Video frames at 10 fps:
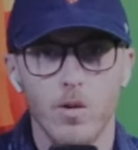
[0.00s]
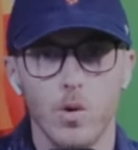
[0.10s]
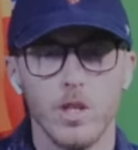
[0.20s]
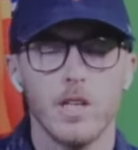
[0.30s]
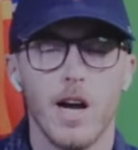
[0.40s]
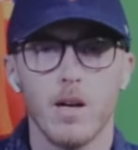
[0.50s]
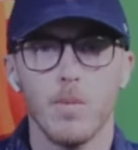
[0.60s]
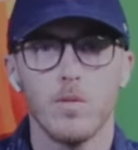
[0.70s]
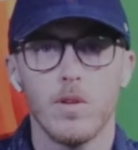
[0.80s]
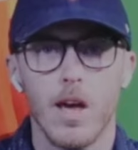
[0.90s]
Going to talk
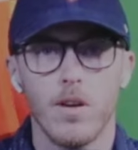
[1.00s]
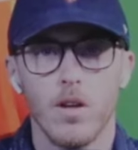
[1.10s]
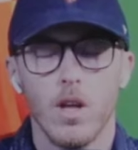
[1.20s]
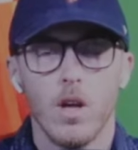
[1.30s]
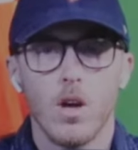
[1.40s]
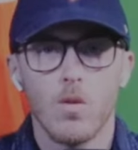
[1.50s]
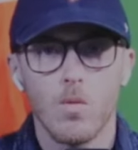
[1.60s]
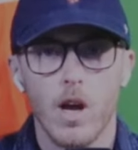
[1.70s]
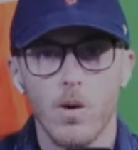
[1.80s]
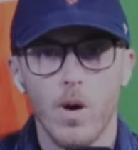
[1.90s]
about that
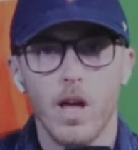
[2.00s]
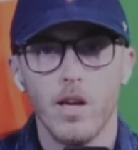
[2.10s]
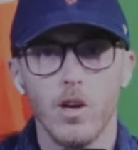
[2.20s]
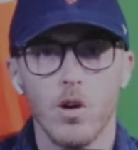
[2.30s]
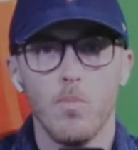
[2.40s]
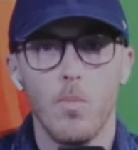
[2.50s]
right away here.